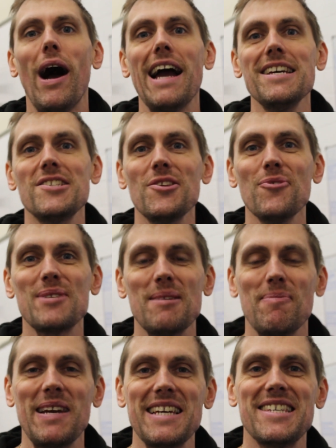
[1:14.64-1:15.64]
ways that you'll
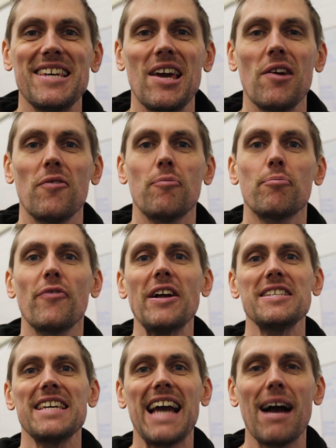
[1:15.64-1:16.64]
typically see of
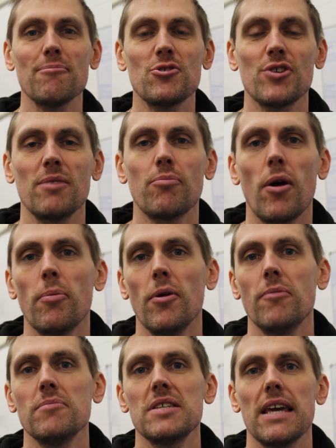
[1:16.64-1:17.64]
preventing hamstring
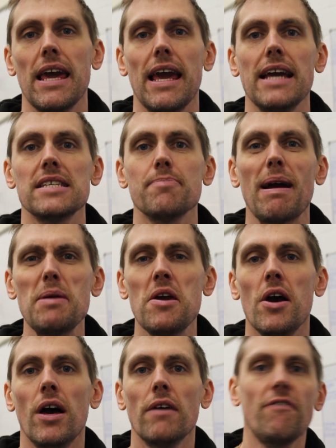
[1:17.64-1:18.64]
problems is maybe
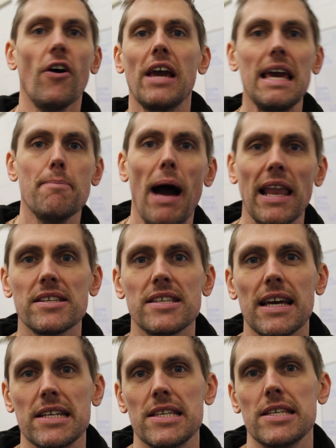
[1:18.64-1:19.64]
funky balance
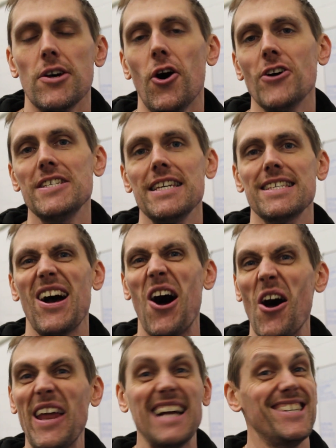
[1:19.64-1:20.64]
exercises that
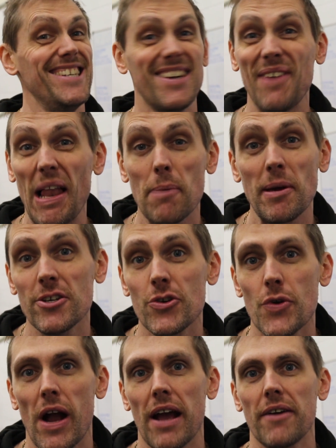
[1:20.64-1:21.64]
aren't actually developing
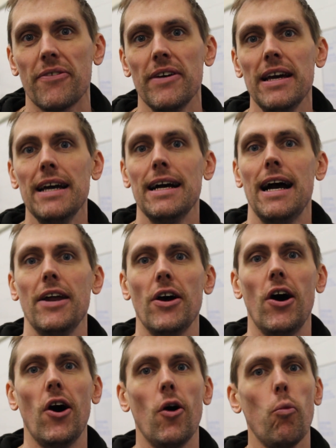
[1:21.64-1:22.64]
strength and
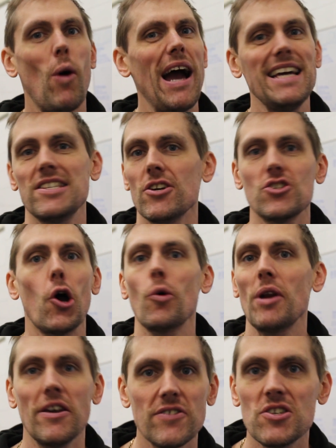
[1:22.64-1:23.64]
are ways that are
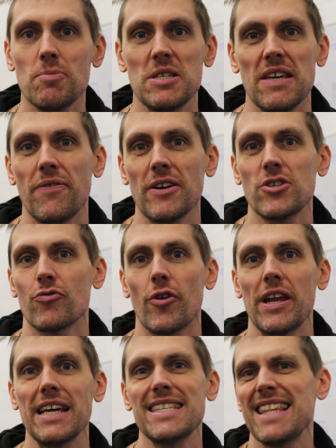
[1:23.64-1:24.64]
totally unspecific to
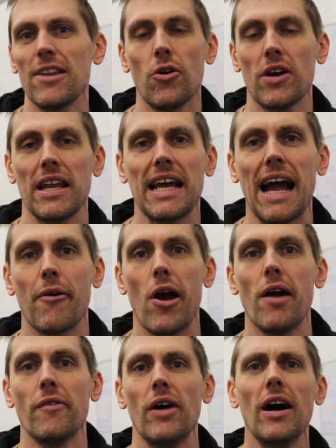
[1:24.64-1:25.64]
running, so they're not going to carry
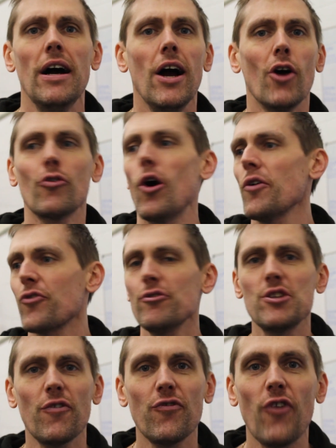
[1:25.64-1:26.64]
over, right through
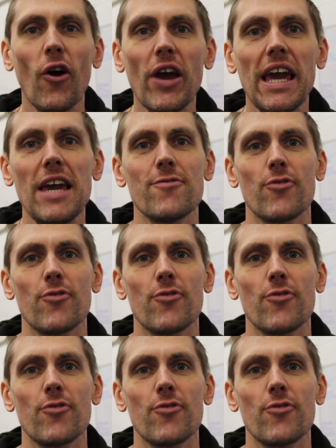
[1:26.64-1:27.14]
to funky